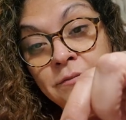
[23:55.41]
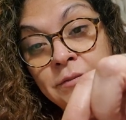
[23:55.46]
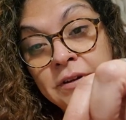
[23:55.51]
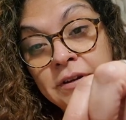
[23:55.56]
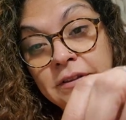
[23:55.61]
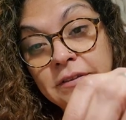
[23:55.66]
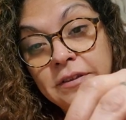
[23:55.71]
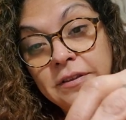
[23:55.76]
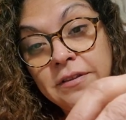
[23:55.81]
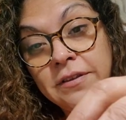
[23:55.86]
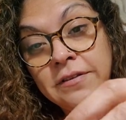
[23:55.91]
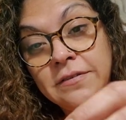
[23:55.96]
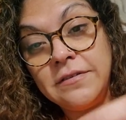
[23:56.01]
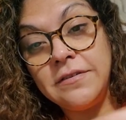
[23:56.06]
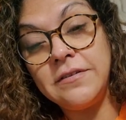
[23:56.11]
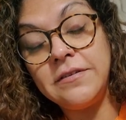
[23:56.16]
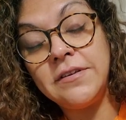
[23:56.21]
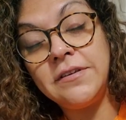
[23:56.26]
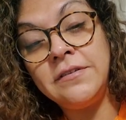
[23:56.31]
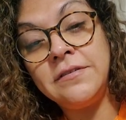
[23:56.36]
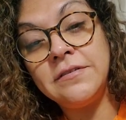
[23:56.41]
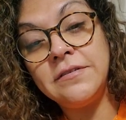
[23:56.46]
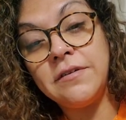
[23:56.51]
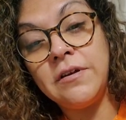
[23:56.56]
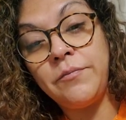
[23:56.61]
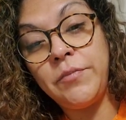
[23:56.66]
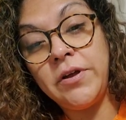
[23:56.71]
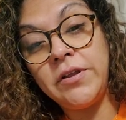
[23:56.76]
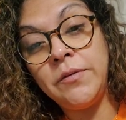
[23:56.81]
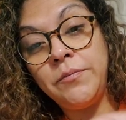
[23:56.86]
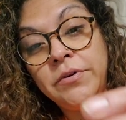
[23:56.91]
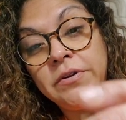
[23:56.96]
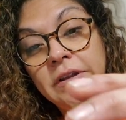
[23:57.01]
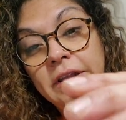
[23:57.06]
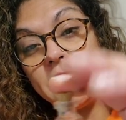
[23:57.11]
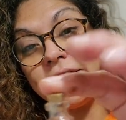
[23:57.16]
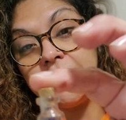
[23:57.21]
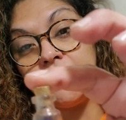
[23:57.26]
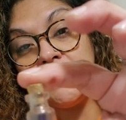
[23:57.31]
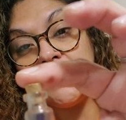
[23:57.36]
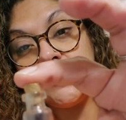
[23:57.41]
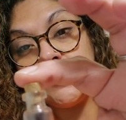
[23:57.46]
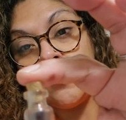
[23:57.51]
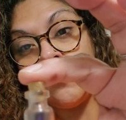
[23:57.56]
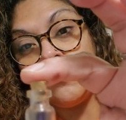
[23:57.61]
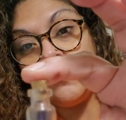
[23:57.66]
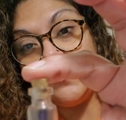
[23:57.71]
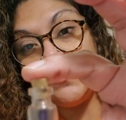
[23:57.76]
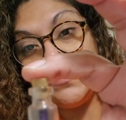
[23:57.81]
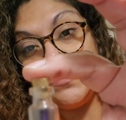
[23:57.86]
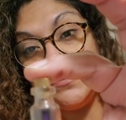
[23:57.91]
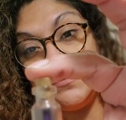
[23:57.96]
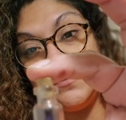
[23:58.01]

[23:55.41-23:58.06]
but I thought these I'll probably put like some salt